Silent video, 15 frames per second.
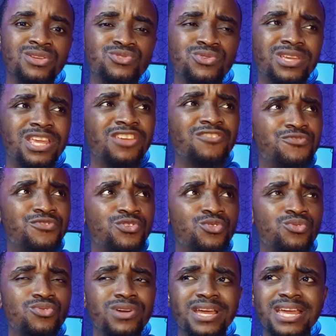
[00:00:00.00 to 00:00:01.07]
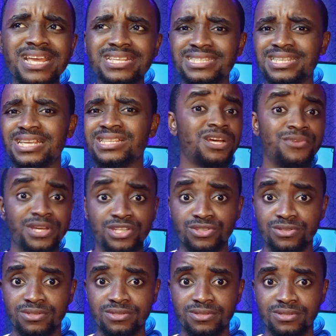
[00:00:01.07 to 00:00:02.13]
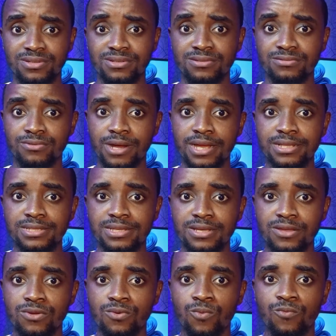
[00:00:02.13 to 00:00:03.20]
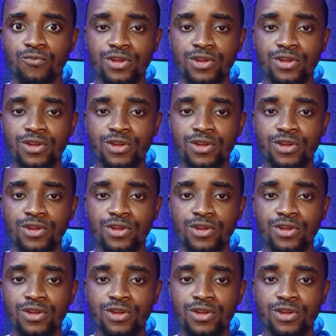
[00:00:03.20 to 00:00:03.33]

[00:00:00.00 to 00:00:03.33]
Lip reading: They're give you a sense of direction, right?